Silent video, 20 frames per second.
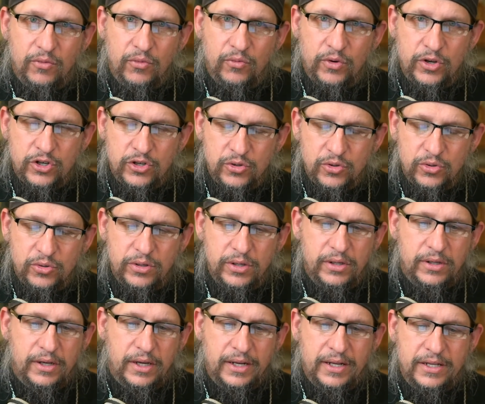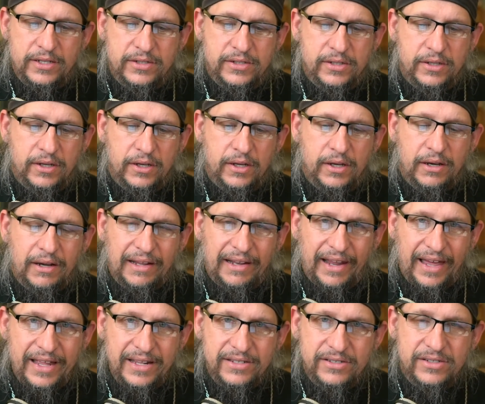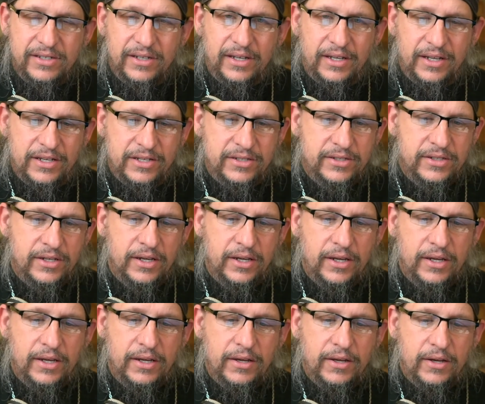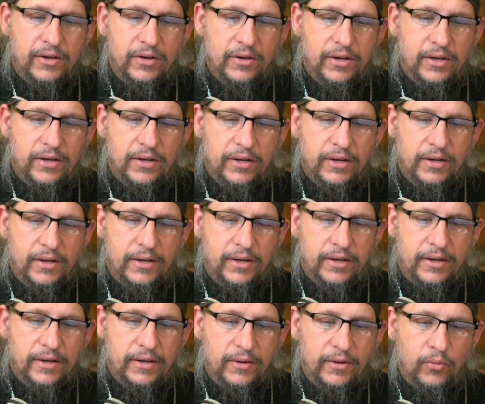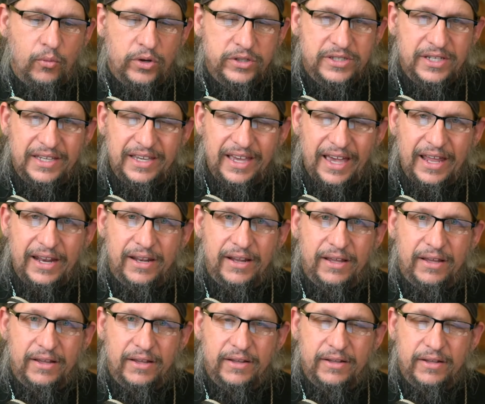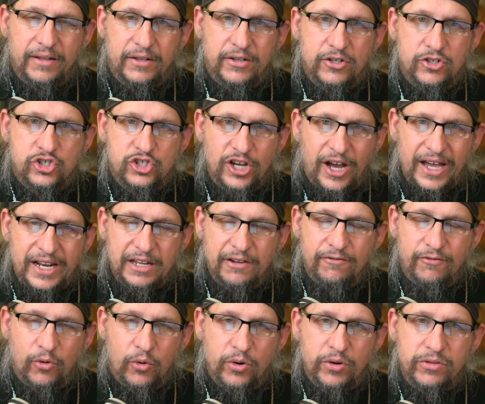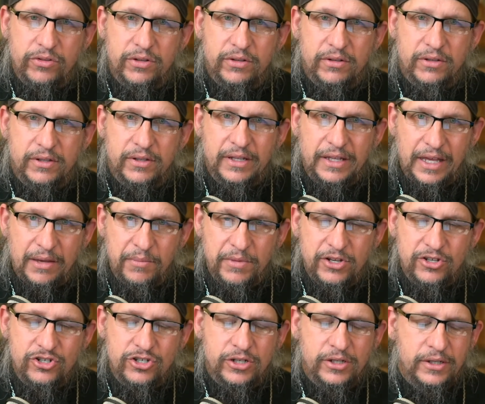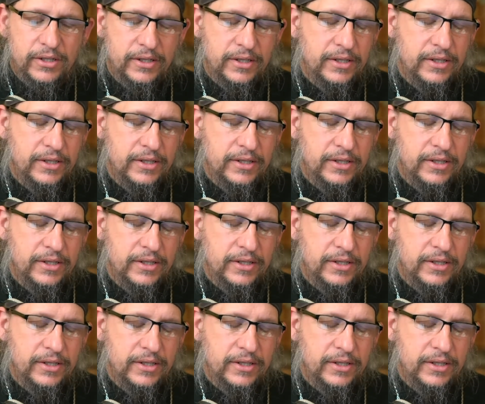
renewed, it is cleansed, it is once again shining forth the image.